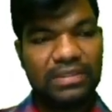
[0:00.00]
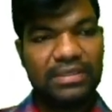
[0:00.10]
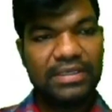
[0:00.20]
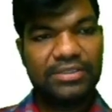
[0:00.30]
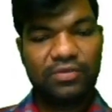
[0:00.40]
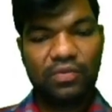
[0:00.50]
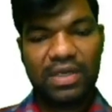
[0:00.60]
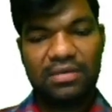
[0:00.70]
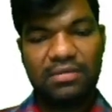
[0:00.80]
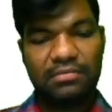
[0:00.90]
List
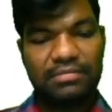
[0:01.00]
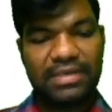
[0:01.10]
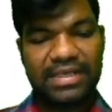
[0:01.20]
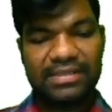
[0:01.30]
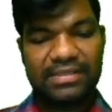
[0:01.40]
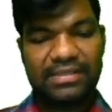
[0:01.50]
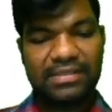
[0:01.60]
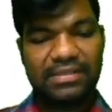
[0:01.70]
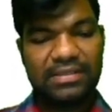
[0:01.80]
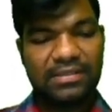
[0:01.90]
1
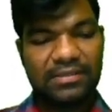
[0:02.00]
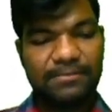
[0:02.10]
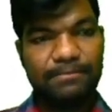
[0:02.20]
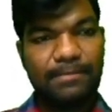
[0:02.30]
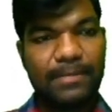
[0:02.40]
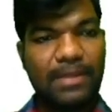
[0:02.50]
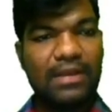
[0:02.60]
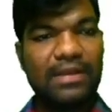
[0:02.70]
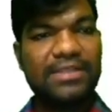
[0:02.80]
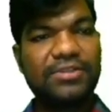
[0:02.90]
plus
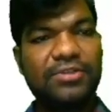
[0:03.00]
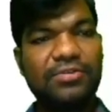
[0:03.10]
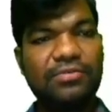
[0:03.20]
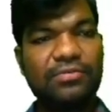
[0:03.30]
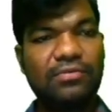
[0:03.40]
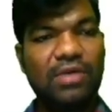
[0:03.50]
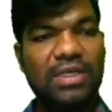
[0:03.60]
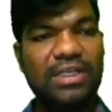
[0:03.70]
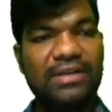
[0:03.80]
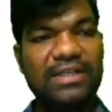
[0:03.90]
list 2.
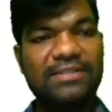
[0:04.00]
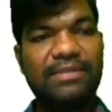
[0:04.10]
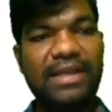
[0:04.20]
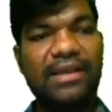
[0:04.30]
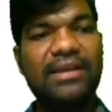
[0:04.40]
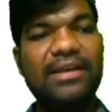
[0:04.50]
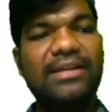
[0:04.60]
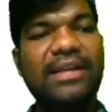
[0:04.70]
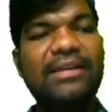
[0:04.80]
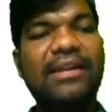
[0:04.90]
What it will display?
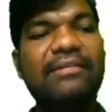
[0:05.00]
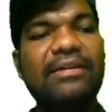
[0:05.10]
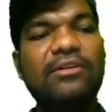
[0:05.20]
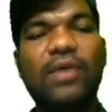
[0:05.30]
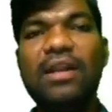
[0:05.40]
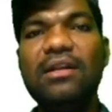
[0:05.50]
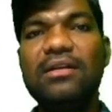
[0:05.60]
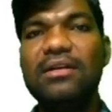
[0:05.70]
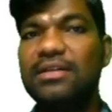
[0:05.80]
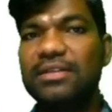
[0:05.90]
10, 11, 12,
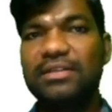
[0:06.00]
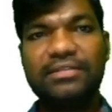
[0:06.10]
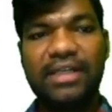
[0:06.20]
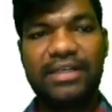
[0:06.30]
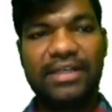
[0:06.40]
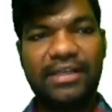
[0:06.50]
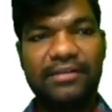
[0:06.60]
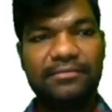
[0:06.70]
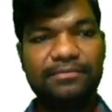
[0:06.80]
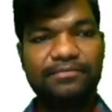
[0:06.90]

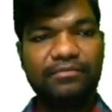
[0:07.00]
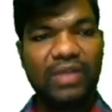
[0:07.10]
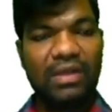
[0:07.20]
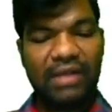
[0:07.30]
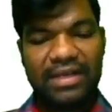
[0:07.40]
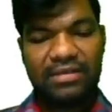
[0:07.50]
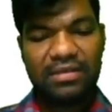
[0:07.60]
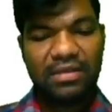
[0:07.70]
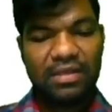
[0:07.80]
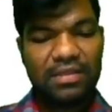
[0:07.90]
13. Right?
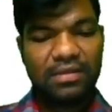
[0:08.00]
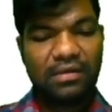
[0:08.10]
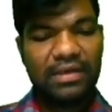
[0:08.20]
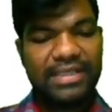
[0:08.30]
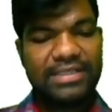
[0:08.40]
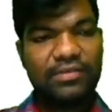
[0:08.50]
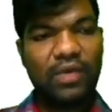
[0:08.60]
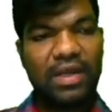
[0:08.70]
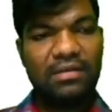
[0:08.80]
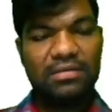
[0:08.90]
So list
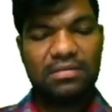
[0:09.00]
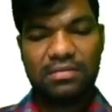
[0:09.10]
1